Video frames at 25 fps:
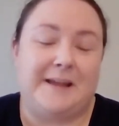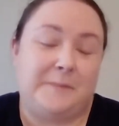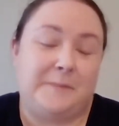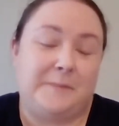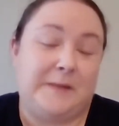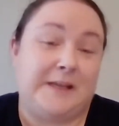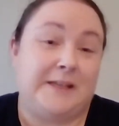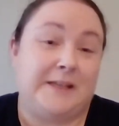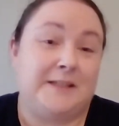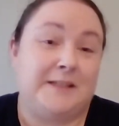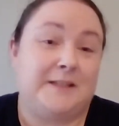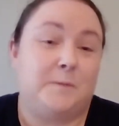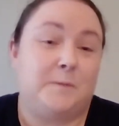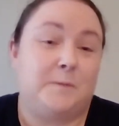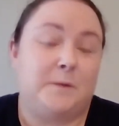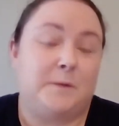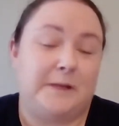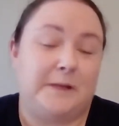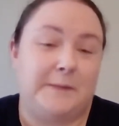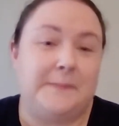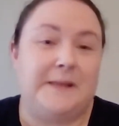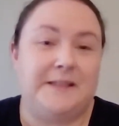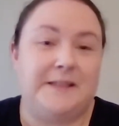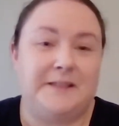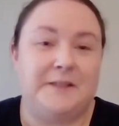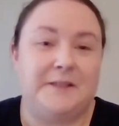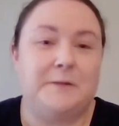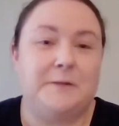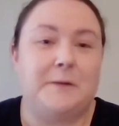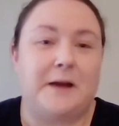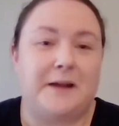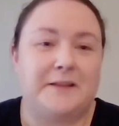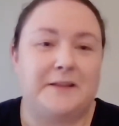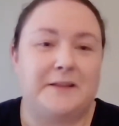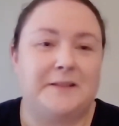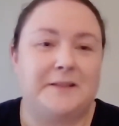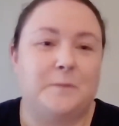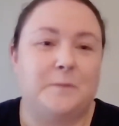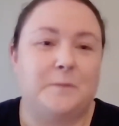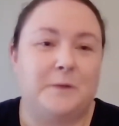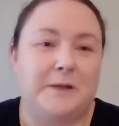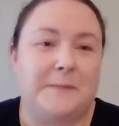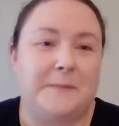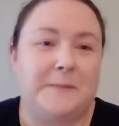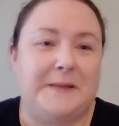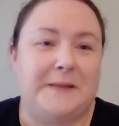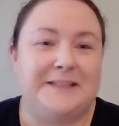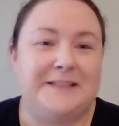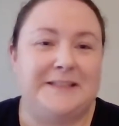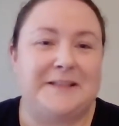because to what it meant to us and what
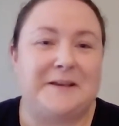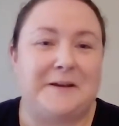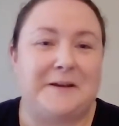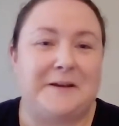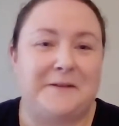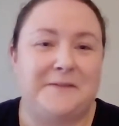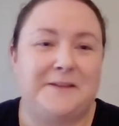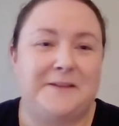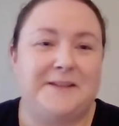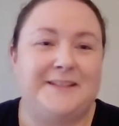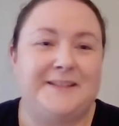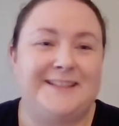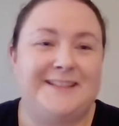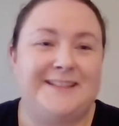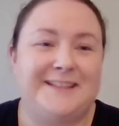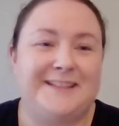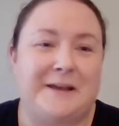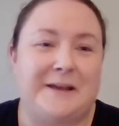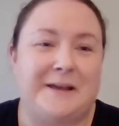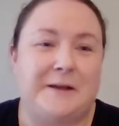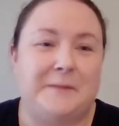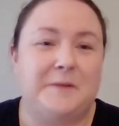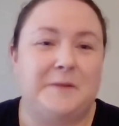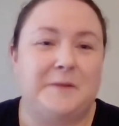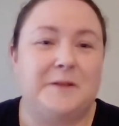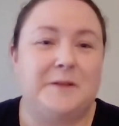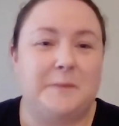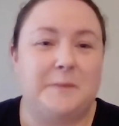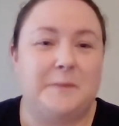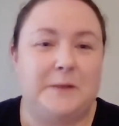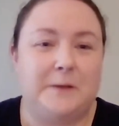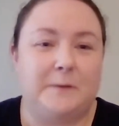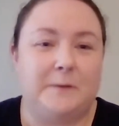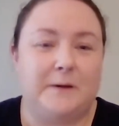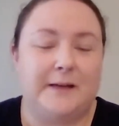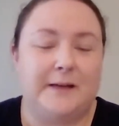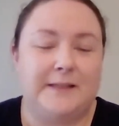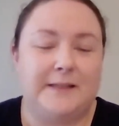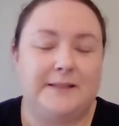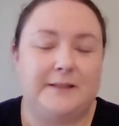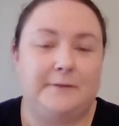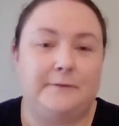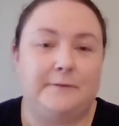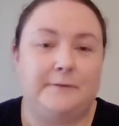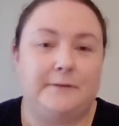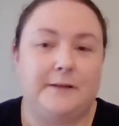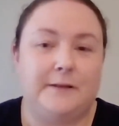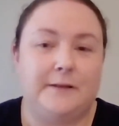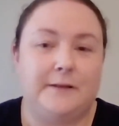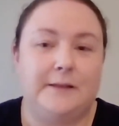it meant to others could be quite
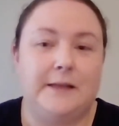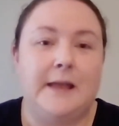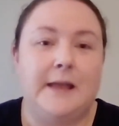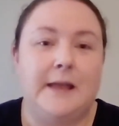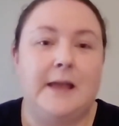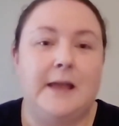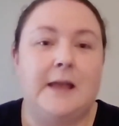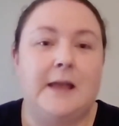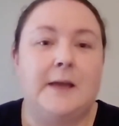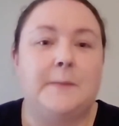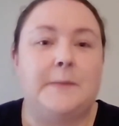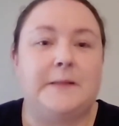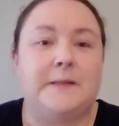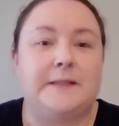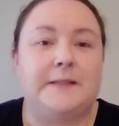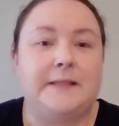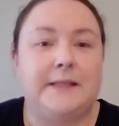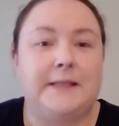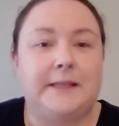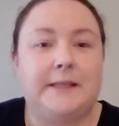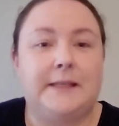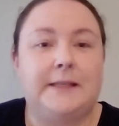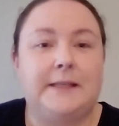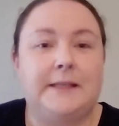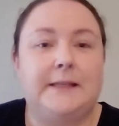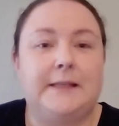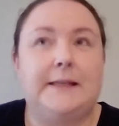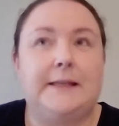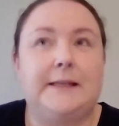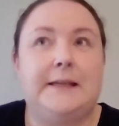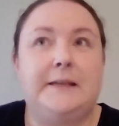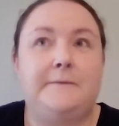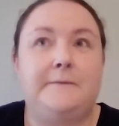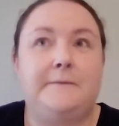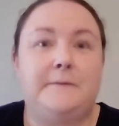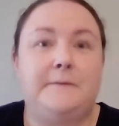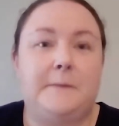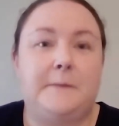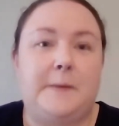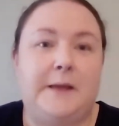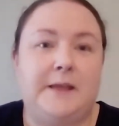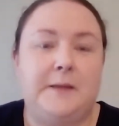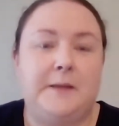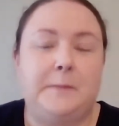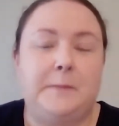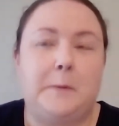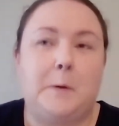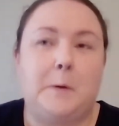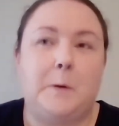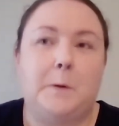different, particularly for
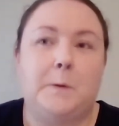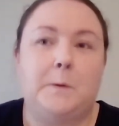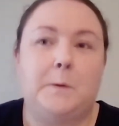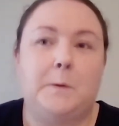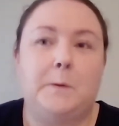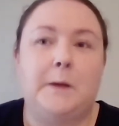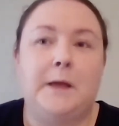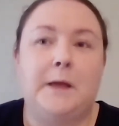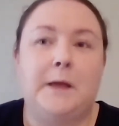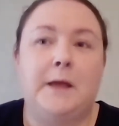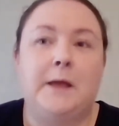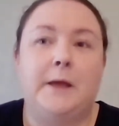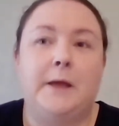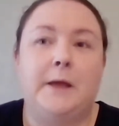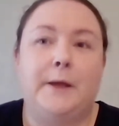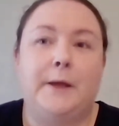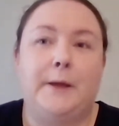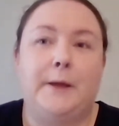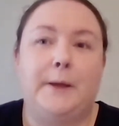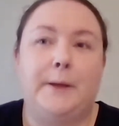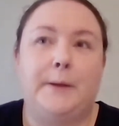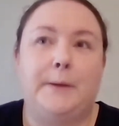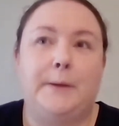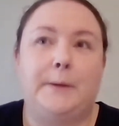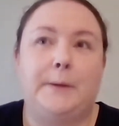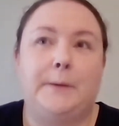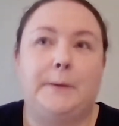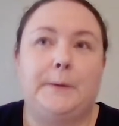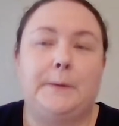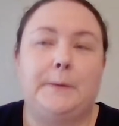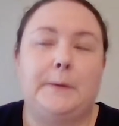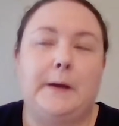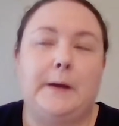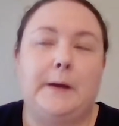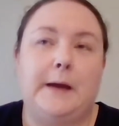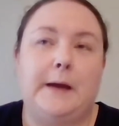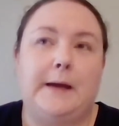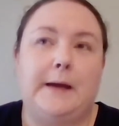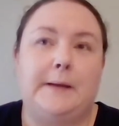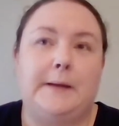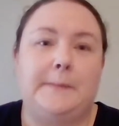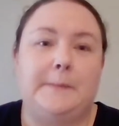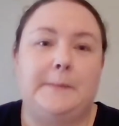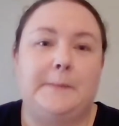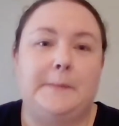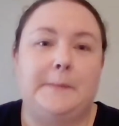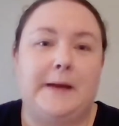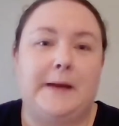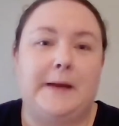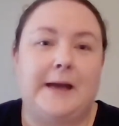people who
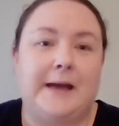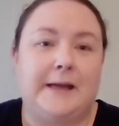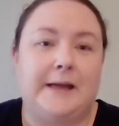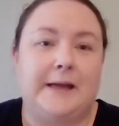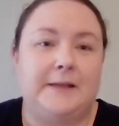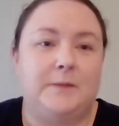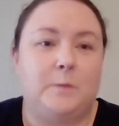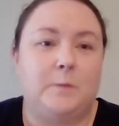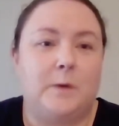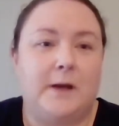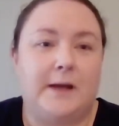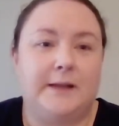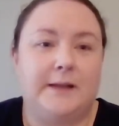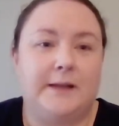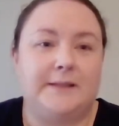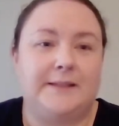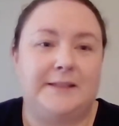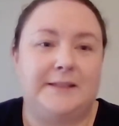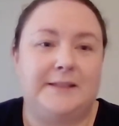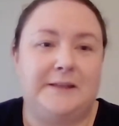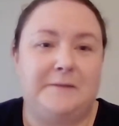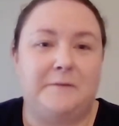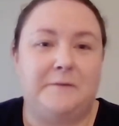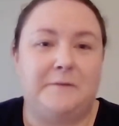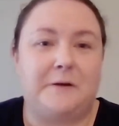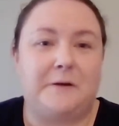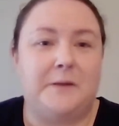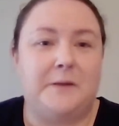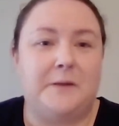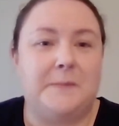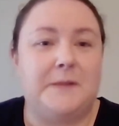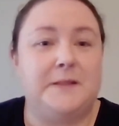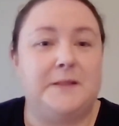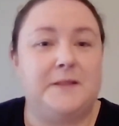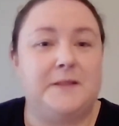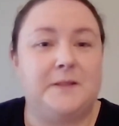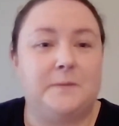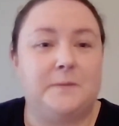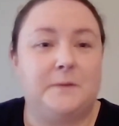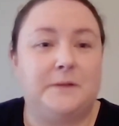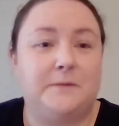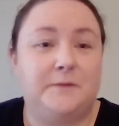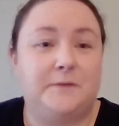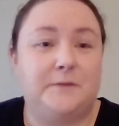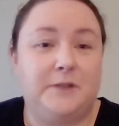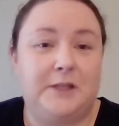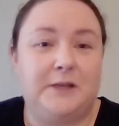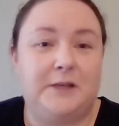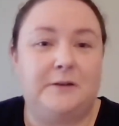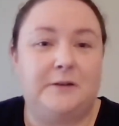had worked in environments
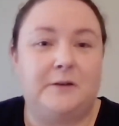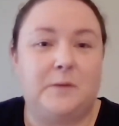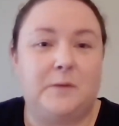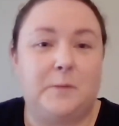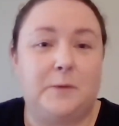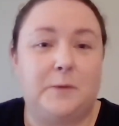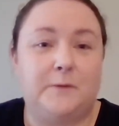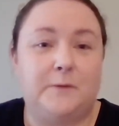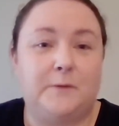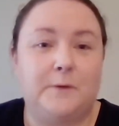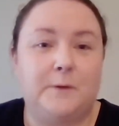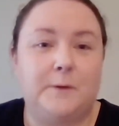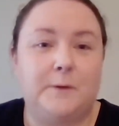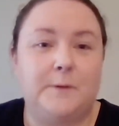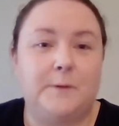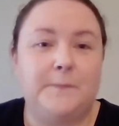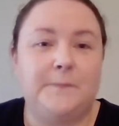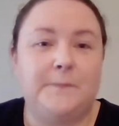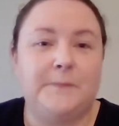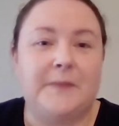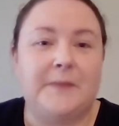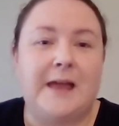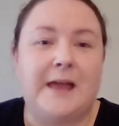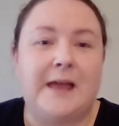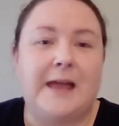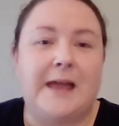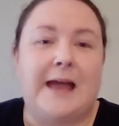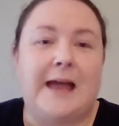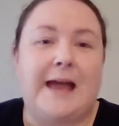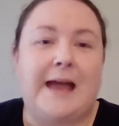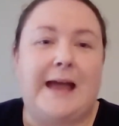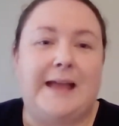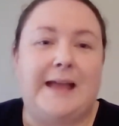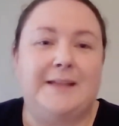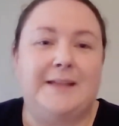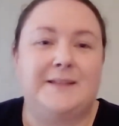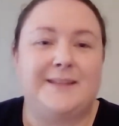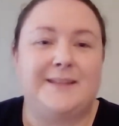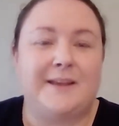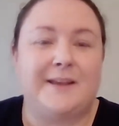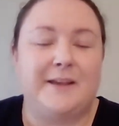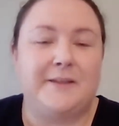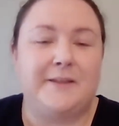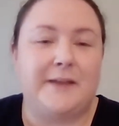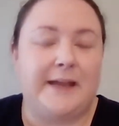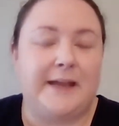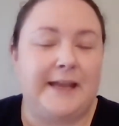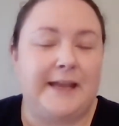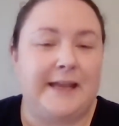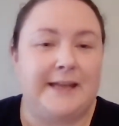with Jira before, and
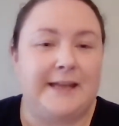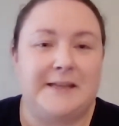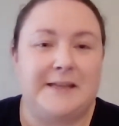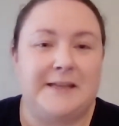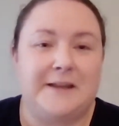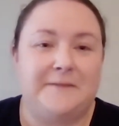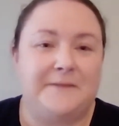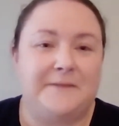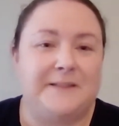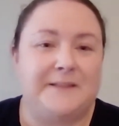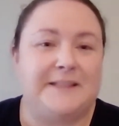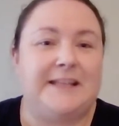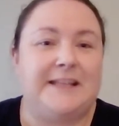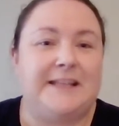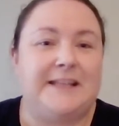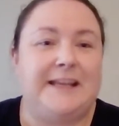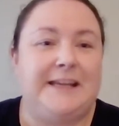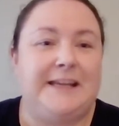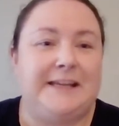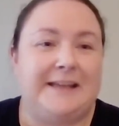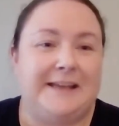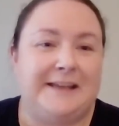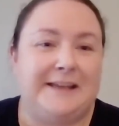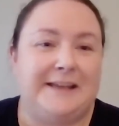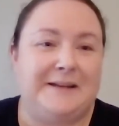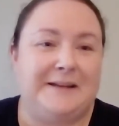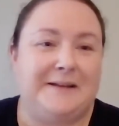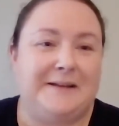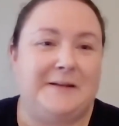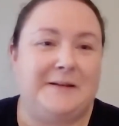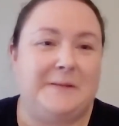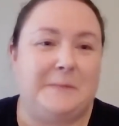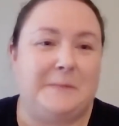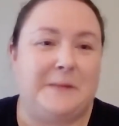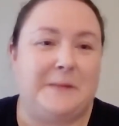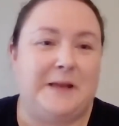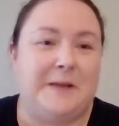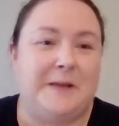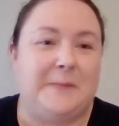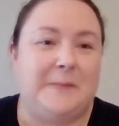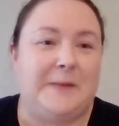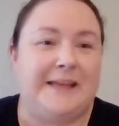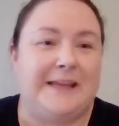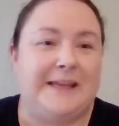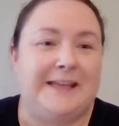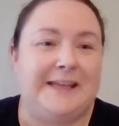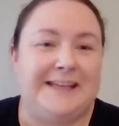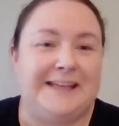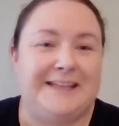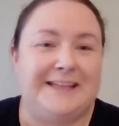so they had never seen it
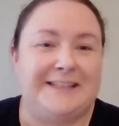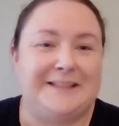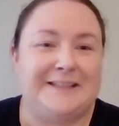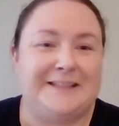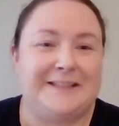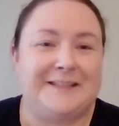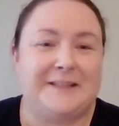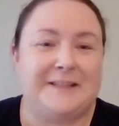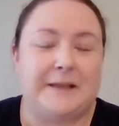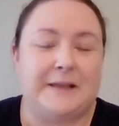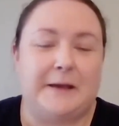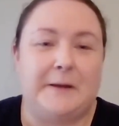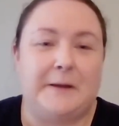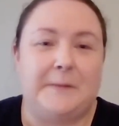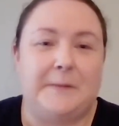maybe in its